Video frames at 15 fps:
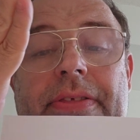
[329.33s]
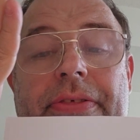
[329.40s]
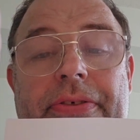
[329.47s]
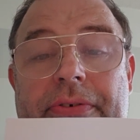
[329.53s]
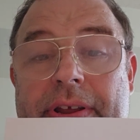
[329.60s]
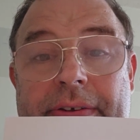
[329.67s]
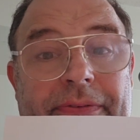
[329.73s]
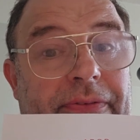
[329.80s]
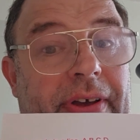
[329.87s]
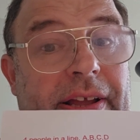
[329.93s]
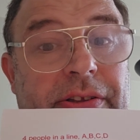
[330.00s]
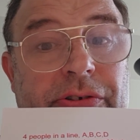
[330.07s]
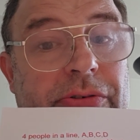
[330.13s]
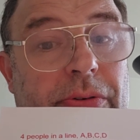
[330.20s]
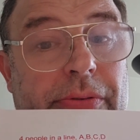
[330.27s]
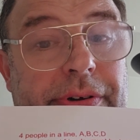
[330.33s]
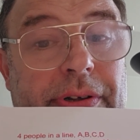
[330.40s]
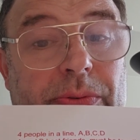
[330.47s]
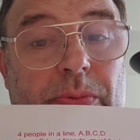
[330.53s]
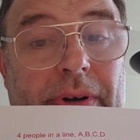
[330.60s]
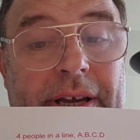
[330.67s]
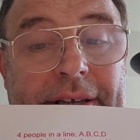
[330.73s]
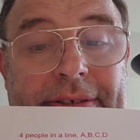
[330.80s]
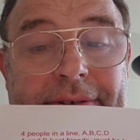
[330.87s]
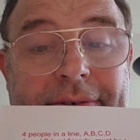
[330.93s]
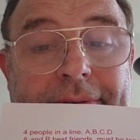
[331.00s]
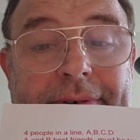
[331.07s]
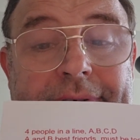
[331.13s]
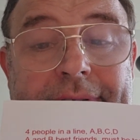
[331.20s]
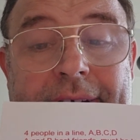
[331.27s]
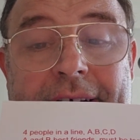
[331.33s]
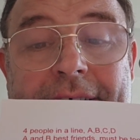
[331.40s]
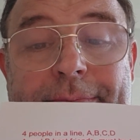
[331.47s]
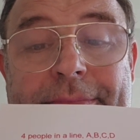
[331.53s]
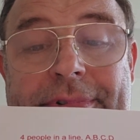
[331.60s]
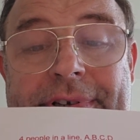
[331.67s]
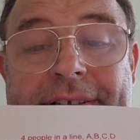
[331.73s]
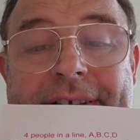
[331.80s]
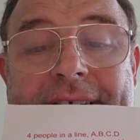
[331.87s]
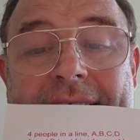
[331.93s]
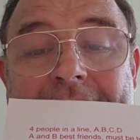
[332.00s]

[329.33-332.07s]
3 factorial ways because I'm treating